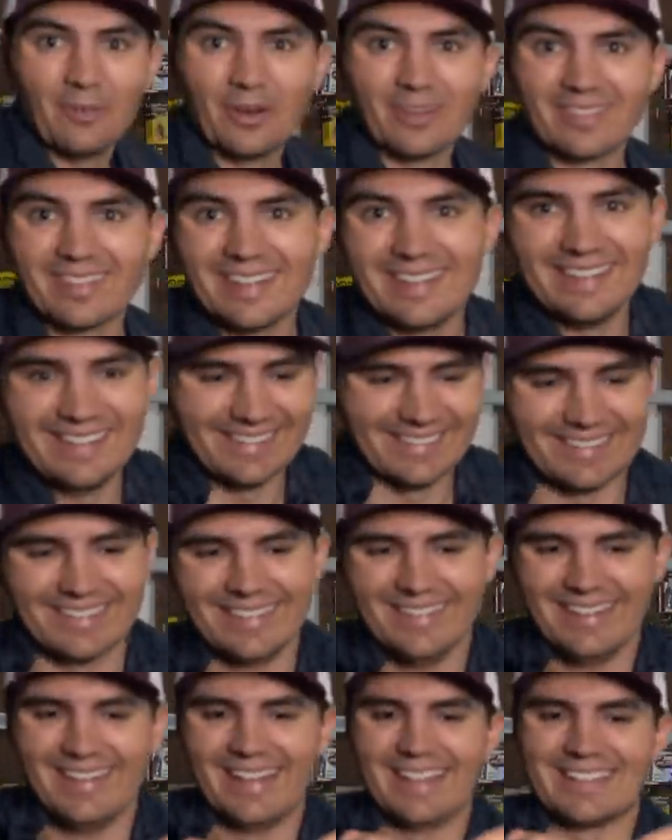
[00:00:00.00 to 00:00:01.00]
one right
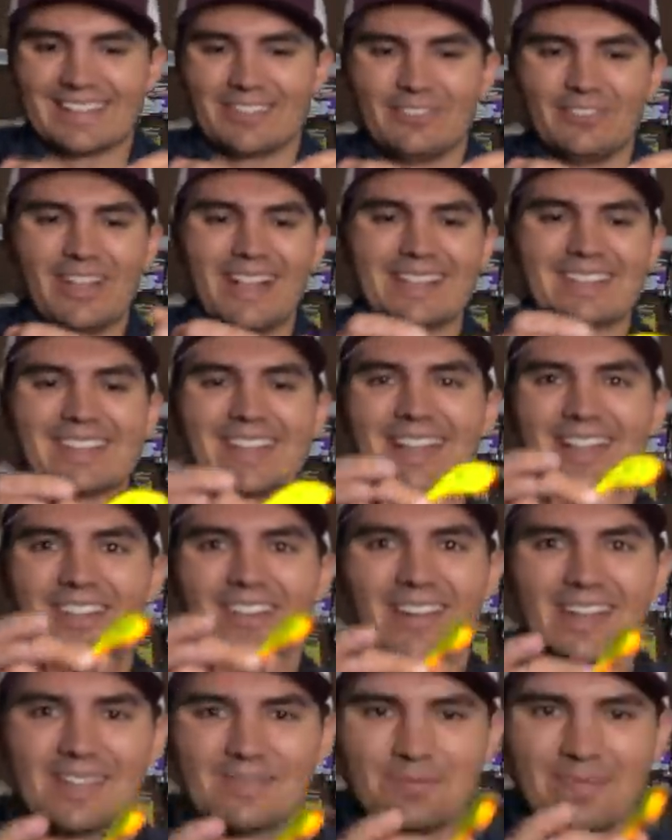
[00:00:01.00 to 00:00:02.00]
here. It's a flat side
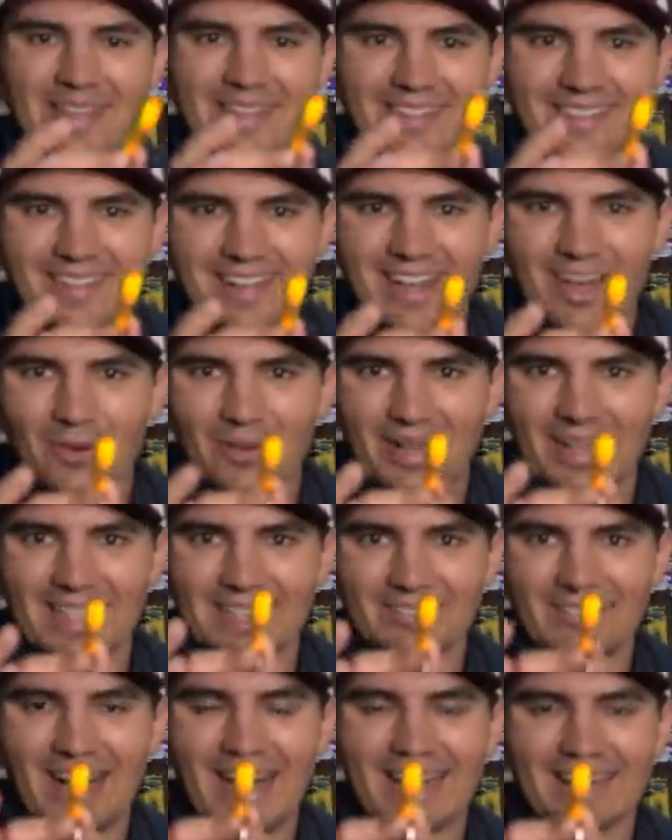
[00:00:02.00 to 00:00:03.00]
crankbait. We're
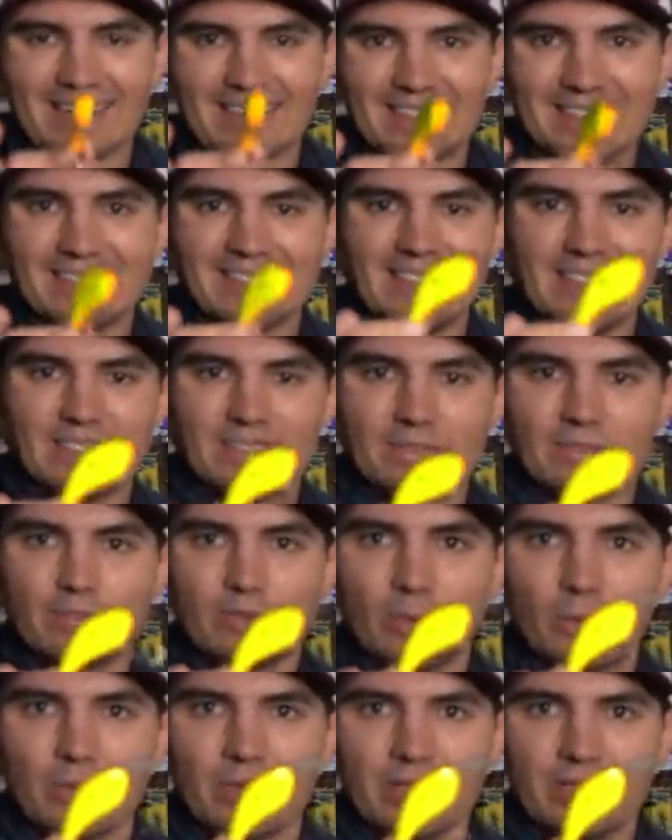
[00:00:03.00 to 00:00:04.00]
kind of out of the season
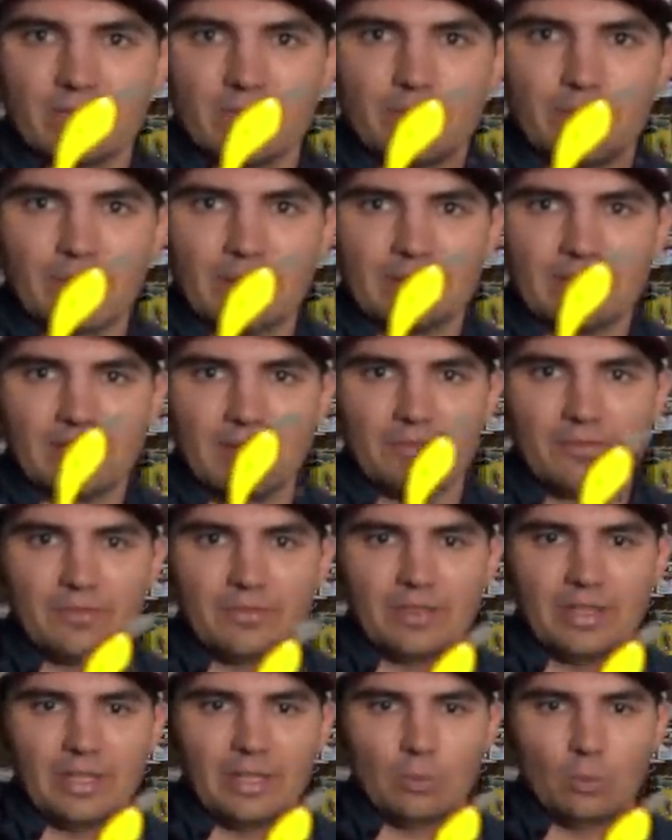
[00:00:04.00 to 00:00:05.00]
for it, but if
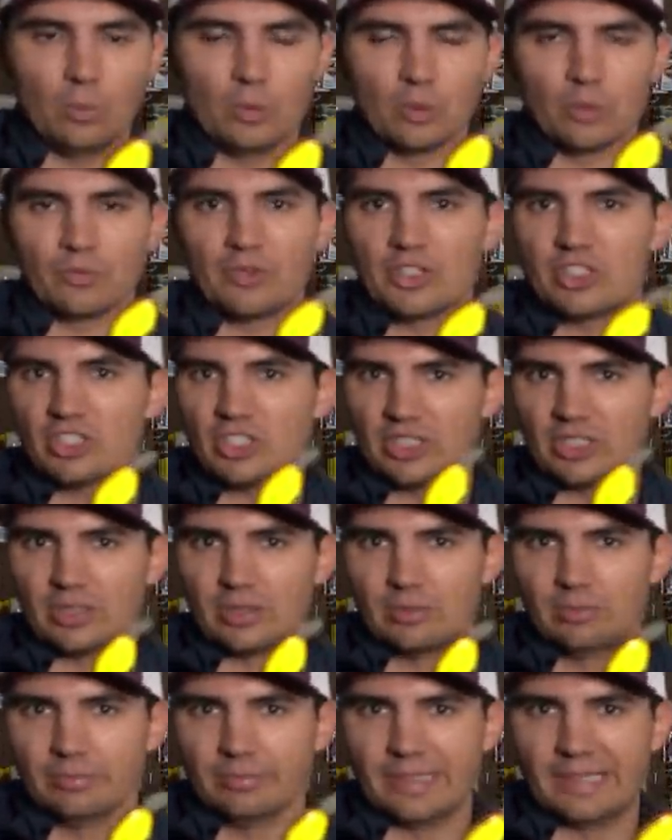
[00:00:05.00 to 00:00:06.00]
we were
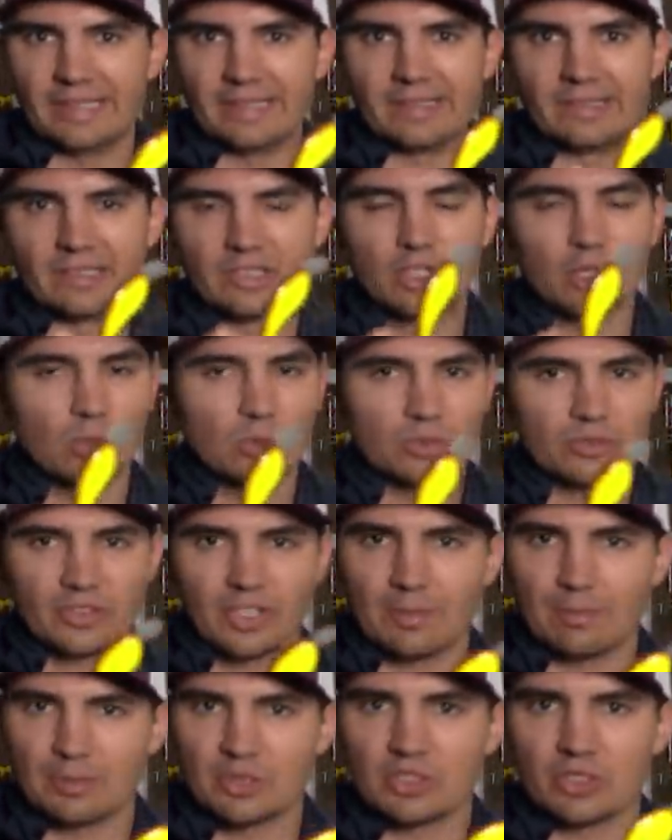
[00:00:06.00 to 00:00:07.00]
fishing in colder
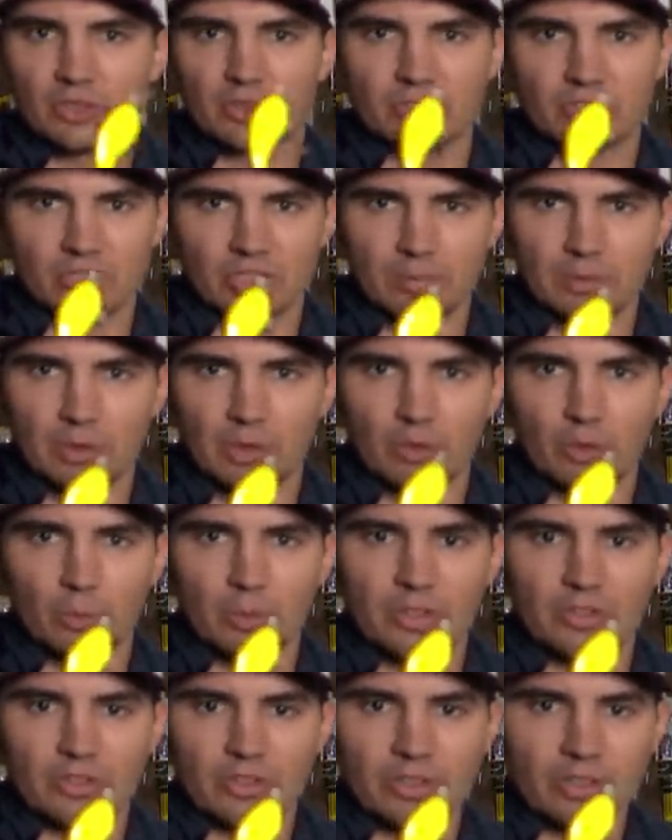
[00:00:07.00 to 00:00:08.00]
temperatures in the middle of the
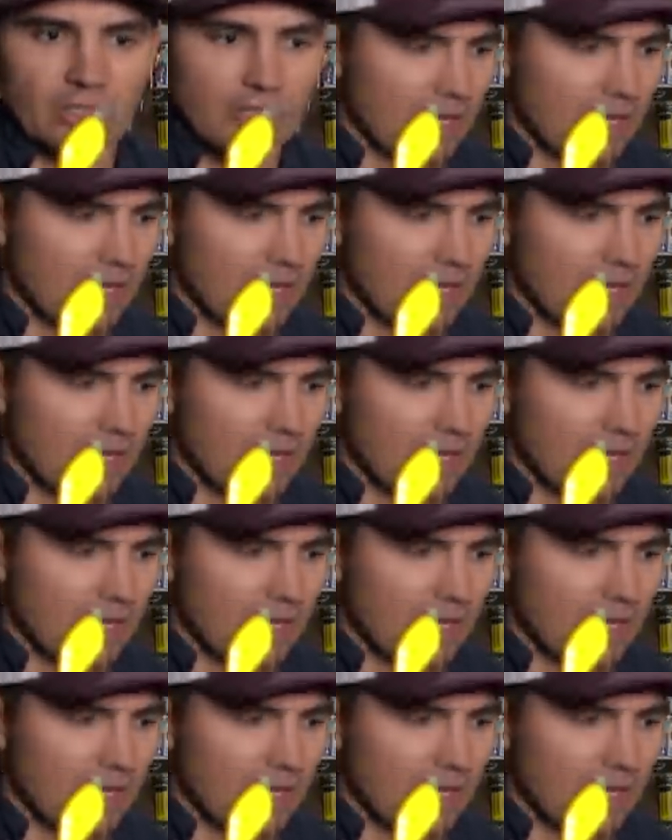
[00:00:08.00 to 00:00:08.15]
winter,